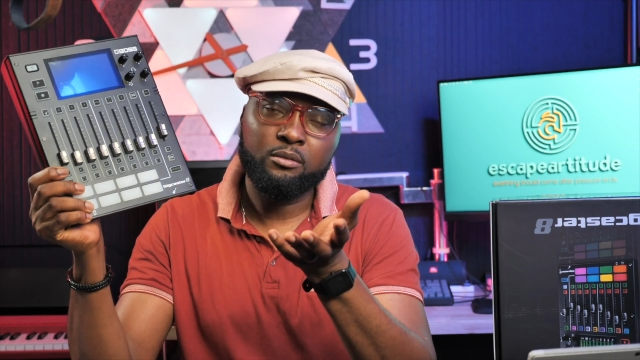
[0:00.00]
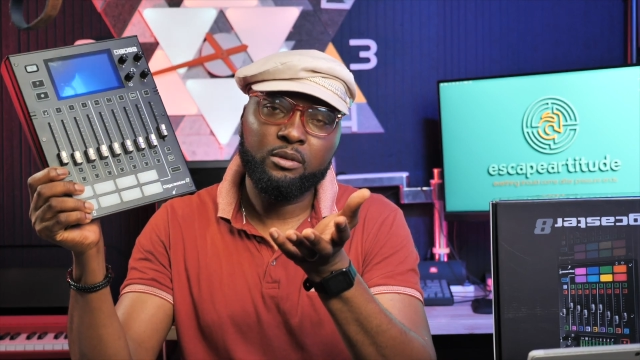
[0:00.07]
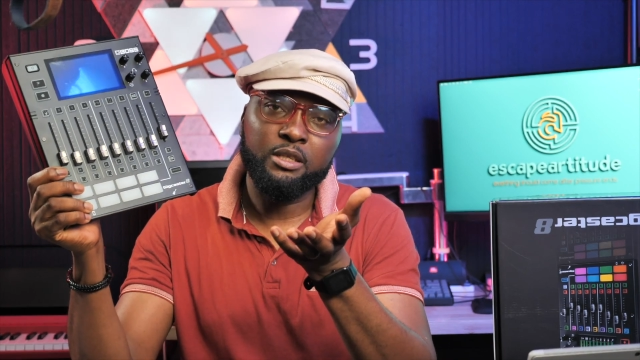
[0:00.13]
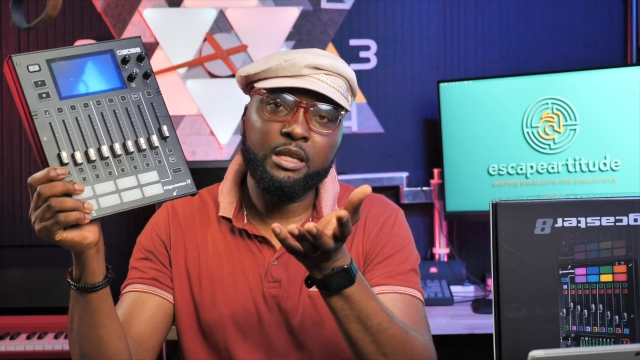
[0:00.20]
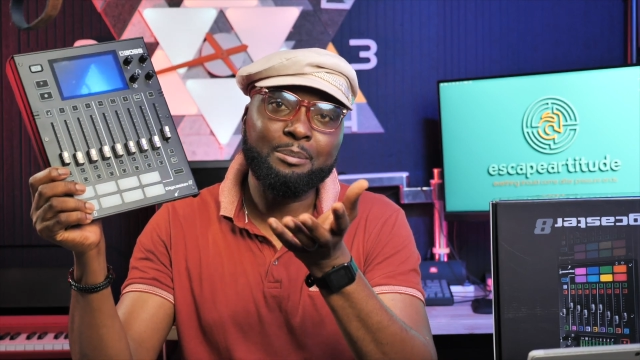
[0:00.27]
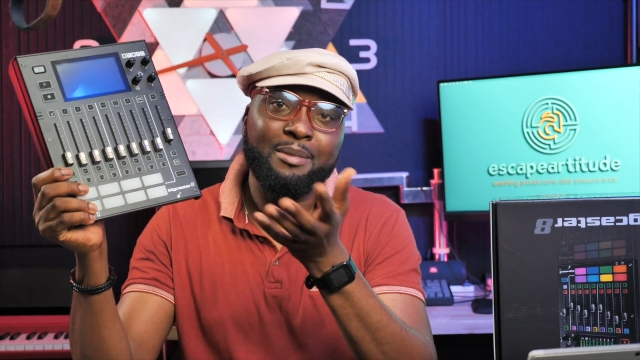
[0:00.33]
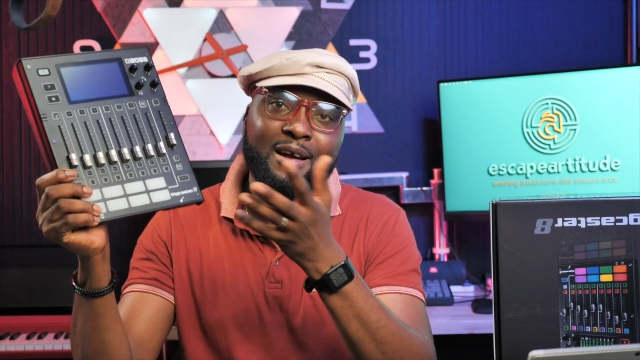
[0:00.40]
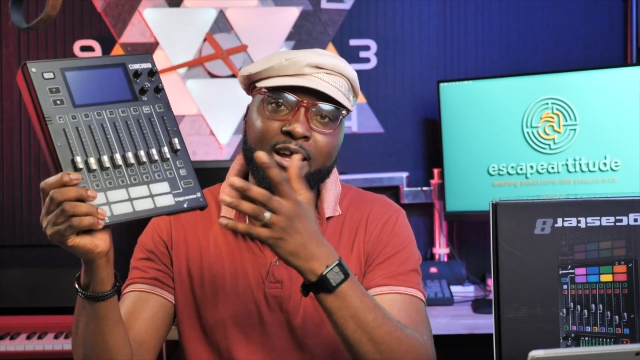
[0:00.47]
in
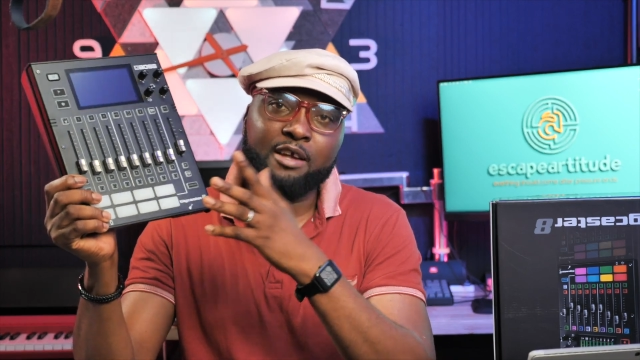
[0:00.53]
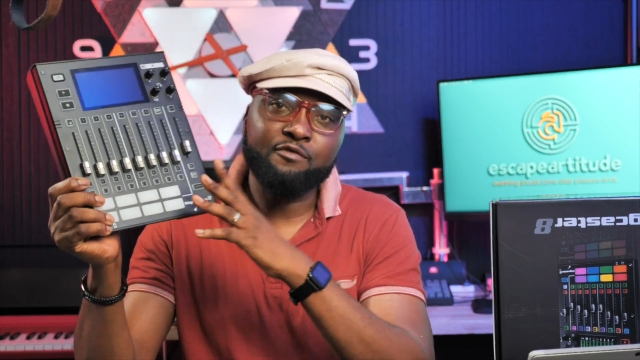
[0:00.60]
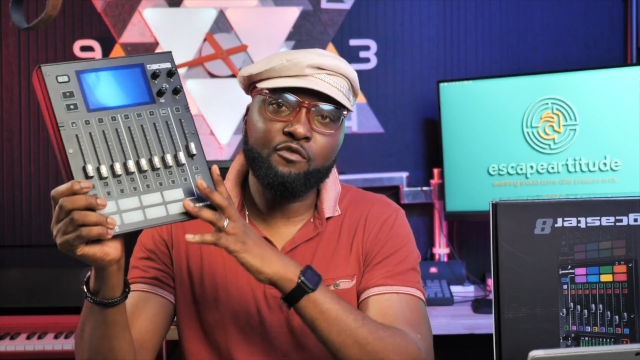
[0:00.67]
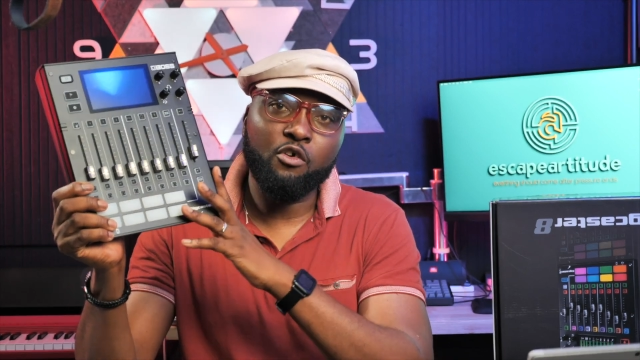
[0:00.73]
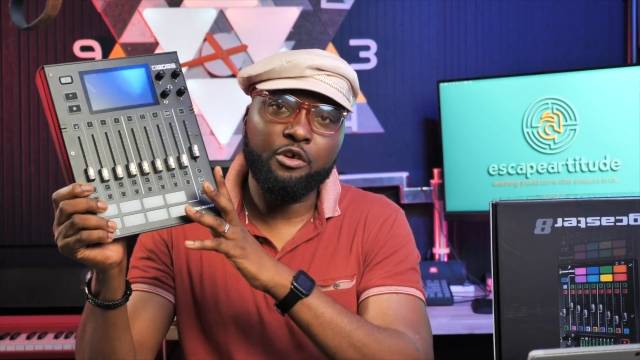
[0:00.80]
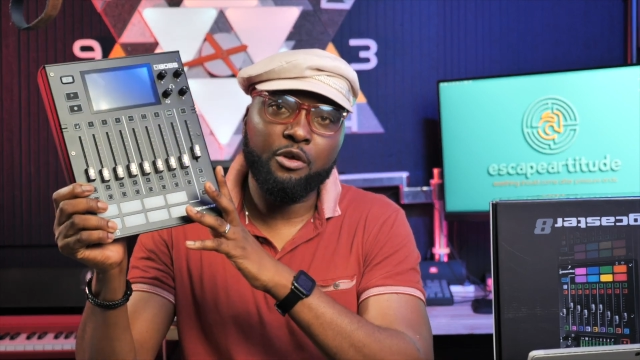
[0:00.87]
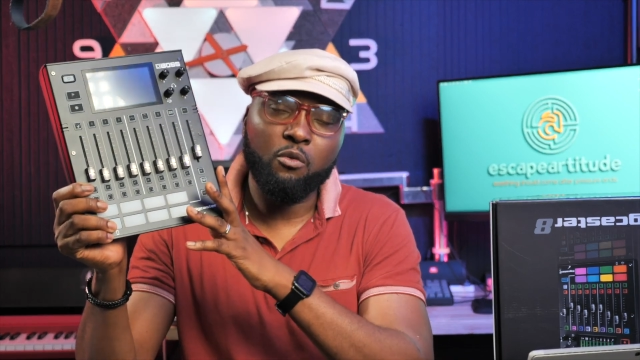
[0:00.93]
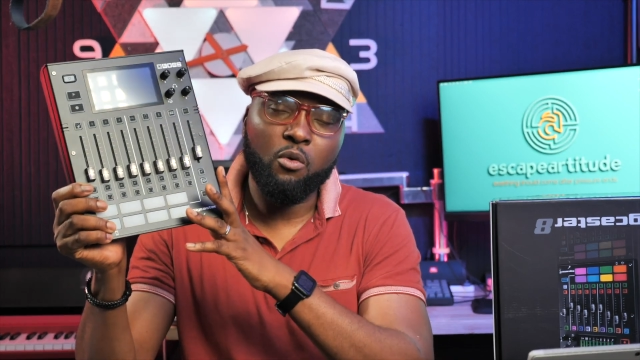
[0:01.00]
the market
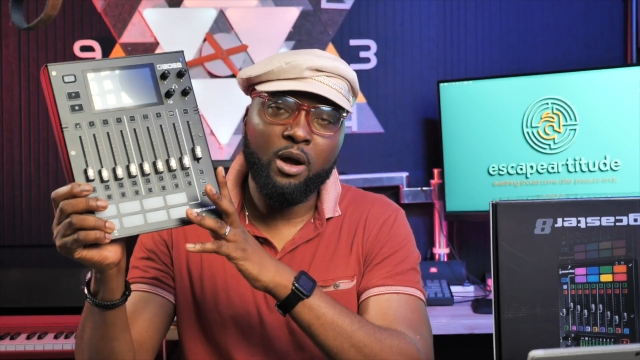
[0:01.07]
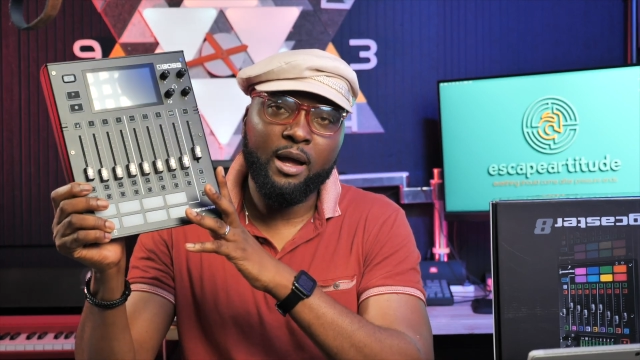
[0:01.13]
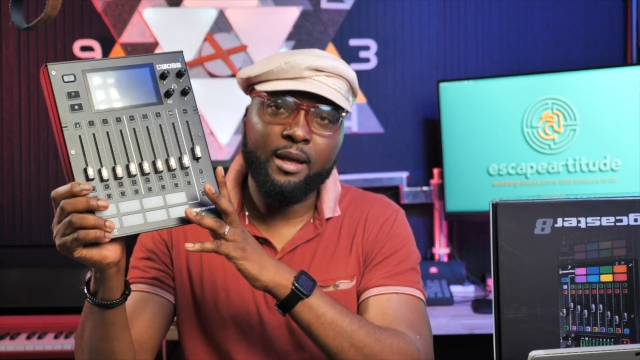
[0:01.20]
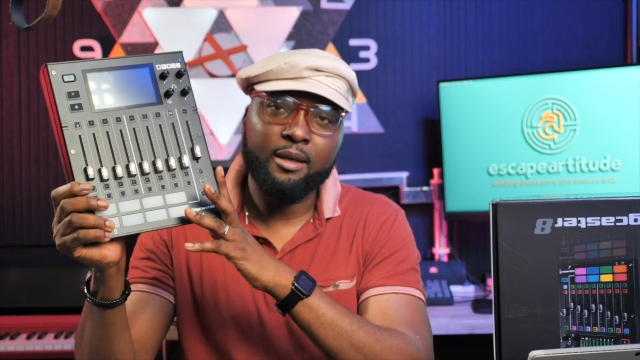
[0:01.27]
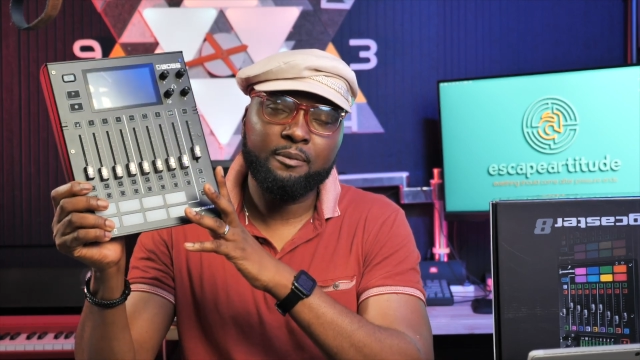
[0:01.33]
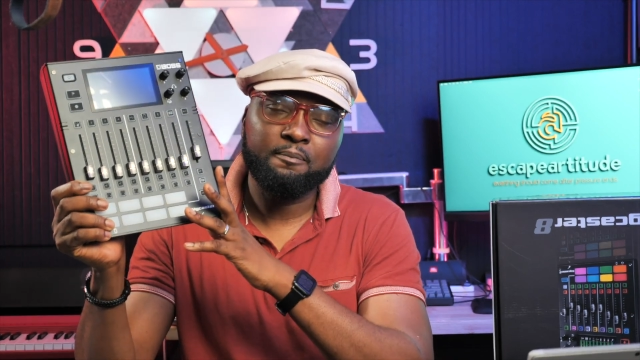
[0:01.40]
for a while.